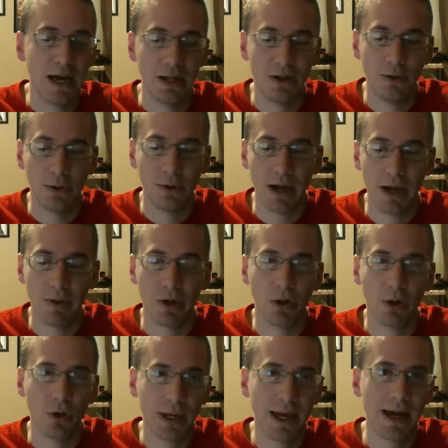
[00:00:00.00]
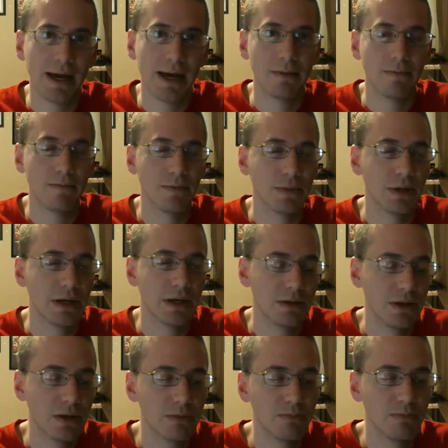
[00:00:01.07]
you'd like me to look at,
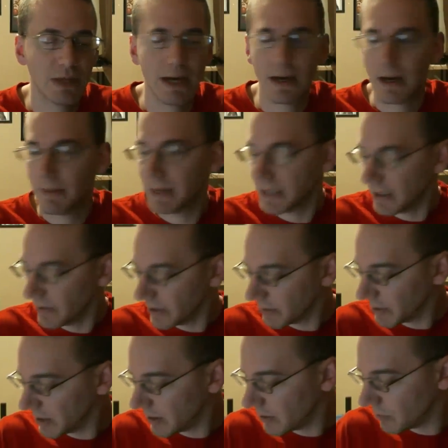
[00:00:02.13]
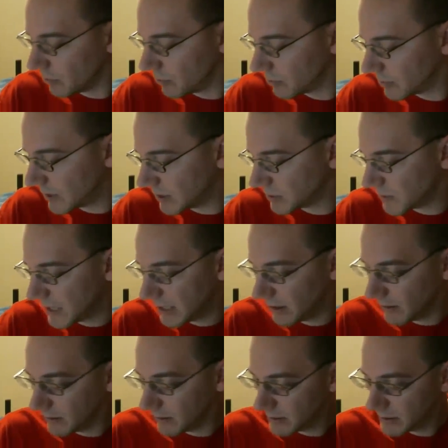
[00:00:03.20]
you can put that comment down there below as
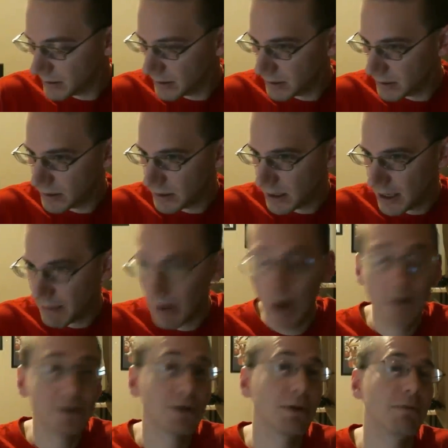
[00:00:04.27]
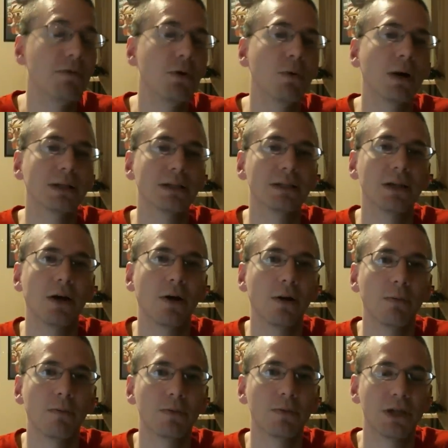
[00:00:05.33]
well. Also, if you want to
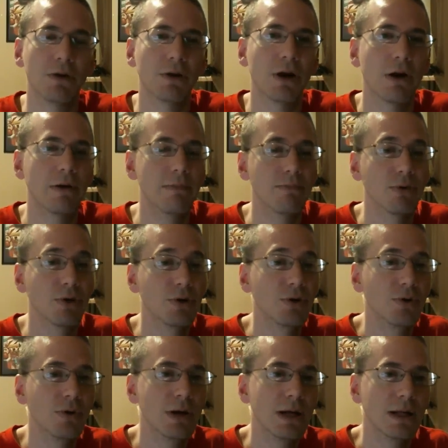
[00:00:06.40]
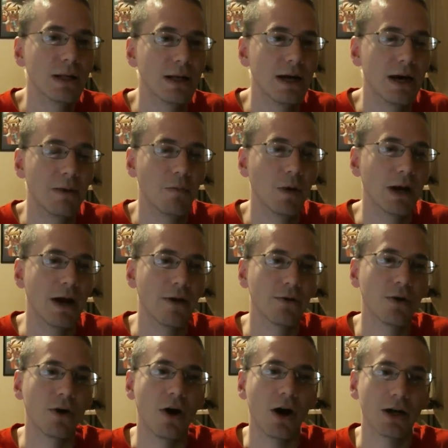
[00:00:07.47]
tell Serenar and Brew what
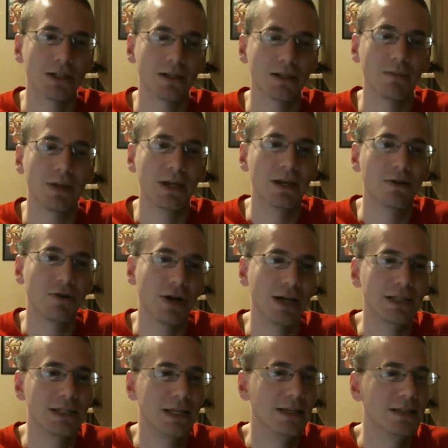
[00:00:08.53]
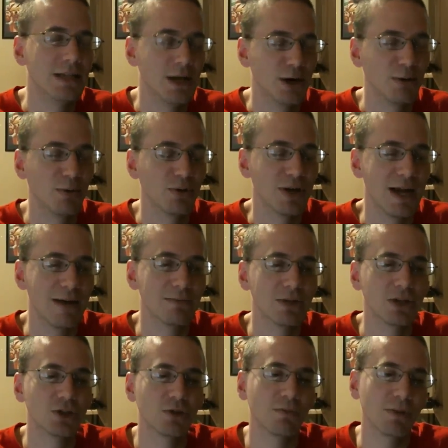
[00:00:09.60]
other awesomely crazy, terrible games
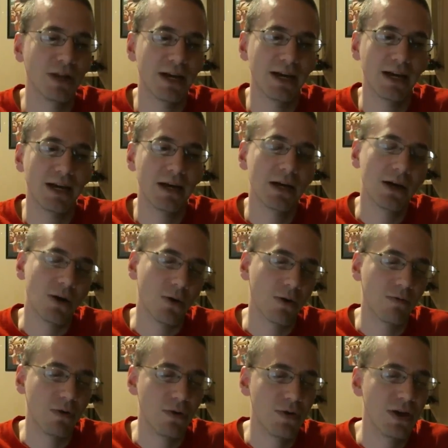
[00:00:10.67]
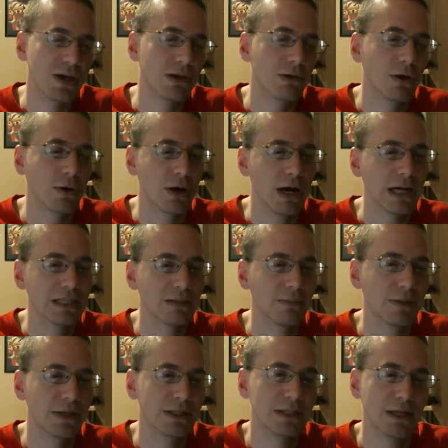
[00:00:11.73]
I should play, or if you think you know an
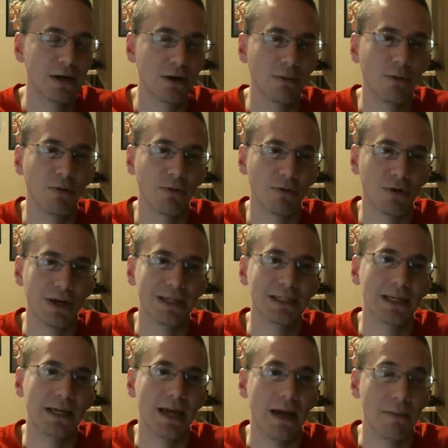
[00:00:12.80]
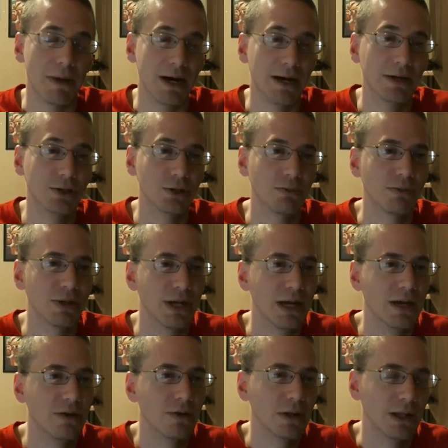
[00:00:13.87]
awesomely terrible, crazy game I should play,
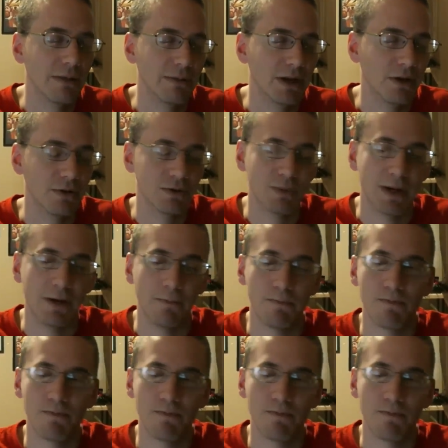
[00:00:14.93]
you can let me know as well.